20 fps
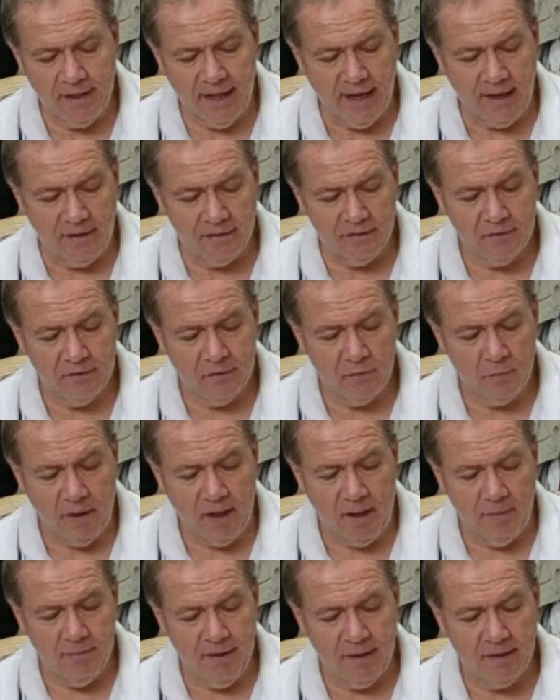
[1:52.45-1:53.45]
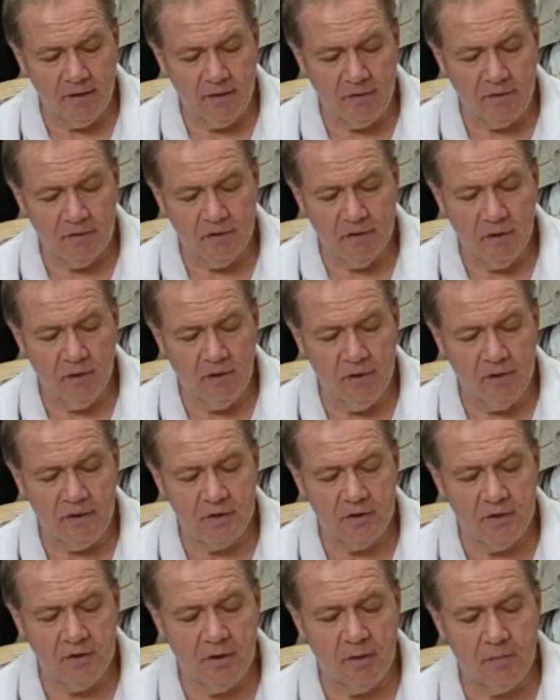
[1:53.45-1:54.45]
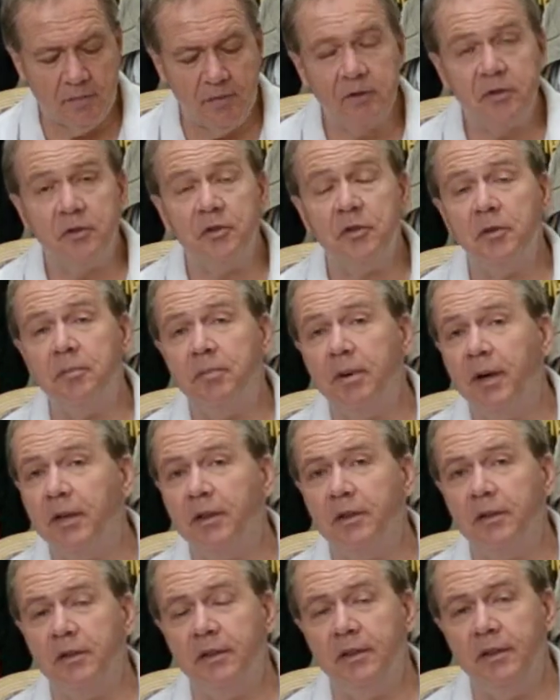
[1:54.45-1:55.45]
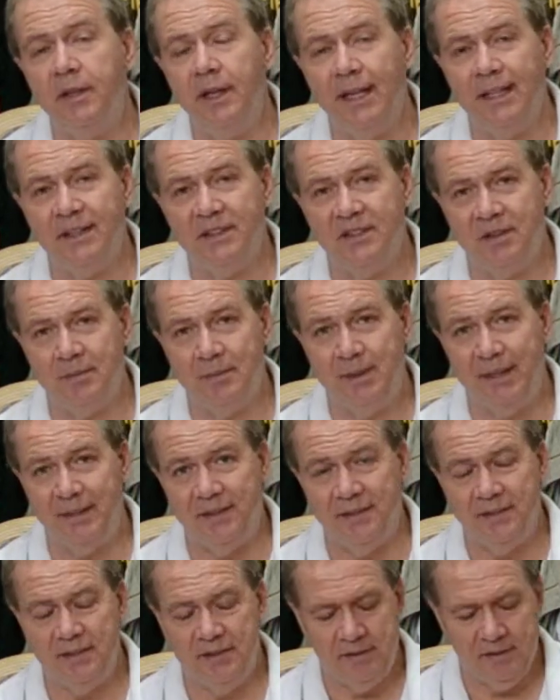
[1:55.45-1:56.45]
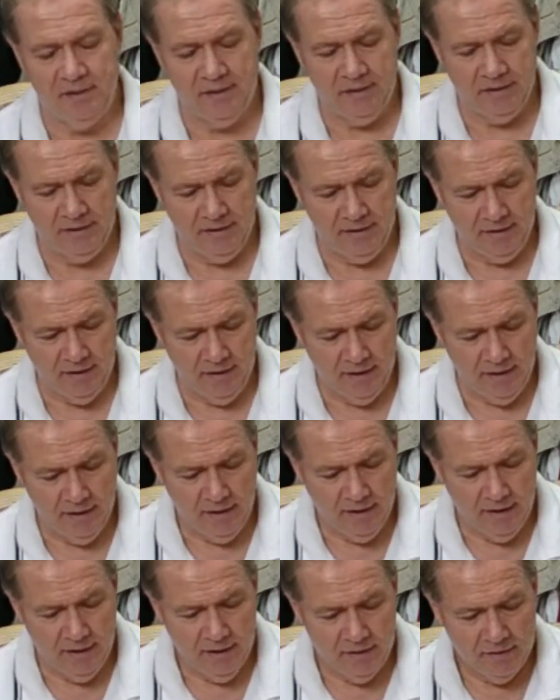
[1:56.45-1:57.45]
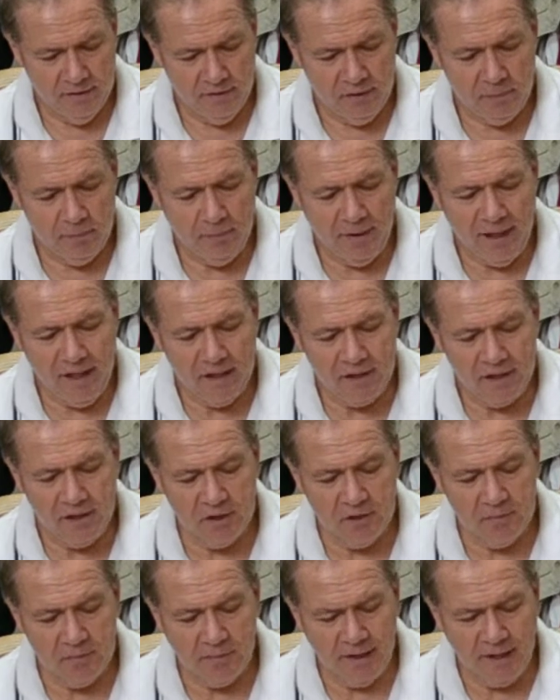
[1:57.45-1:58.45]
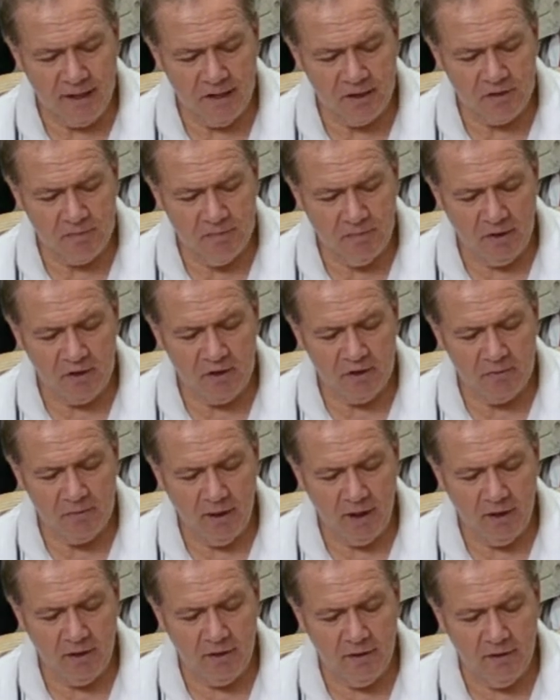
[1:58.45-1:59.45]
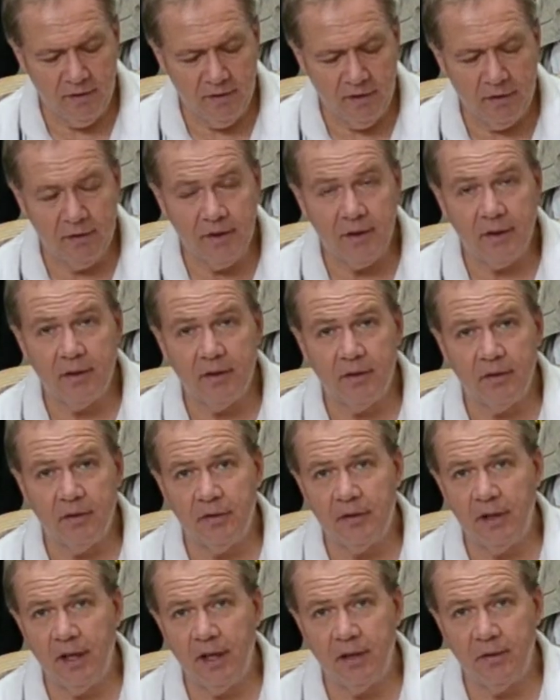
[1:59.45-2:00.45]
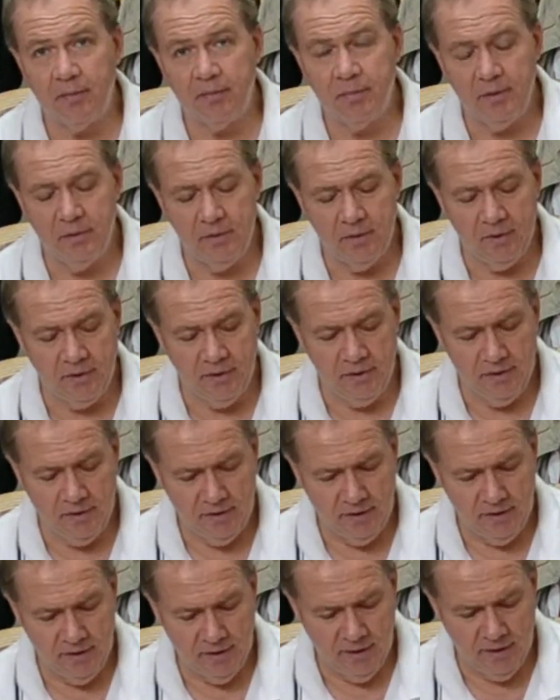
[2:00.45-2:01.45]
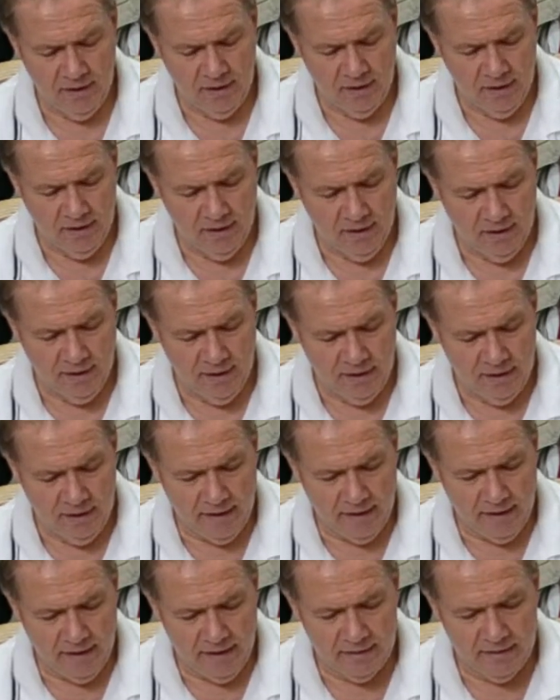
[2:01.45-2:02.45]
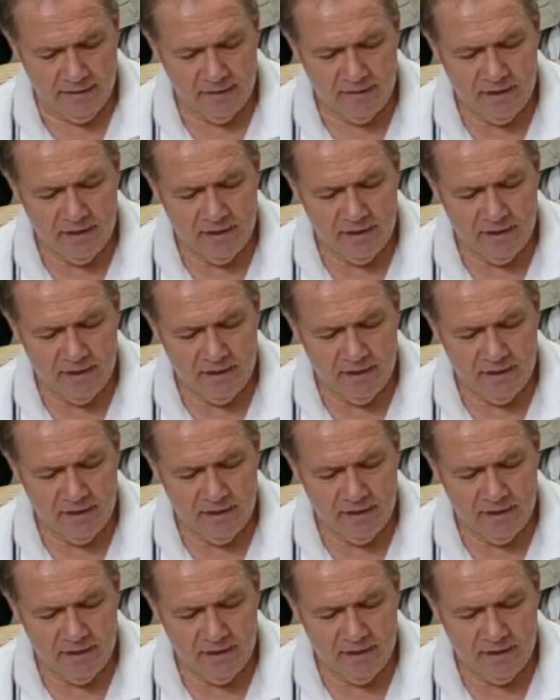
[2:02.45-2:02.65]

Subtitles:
lasts while metal slowly syrups to a puddle on cement. The splashes splash much smaller in the thicker, sadder pool. At the